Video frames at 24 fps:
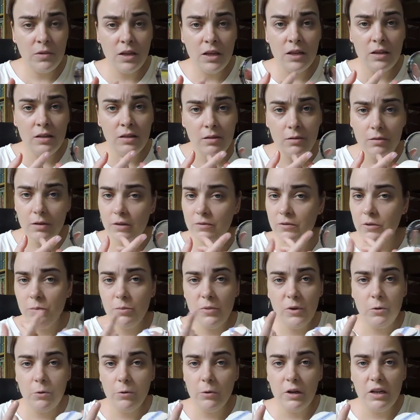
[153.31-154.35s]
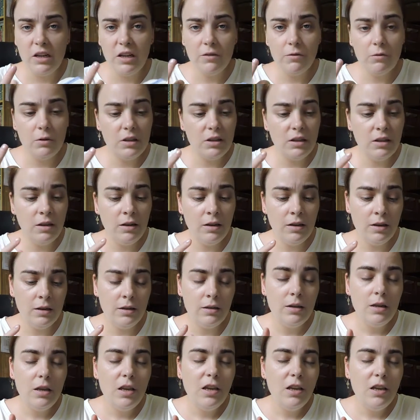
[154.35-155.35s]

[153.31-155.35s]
and you have the mirror and everything, and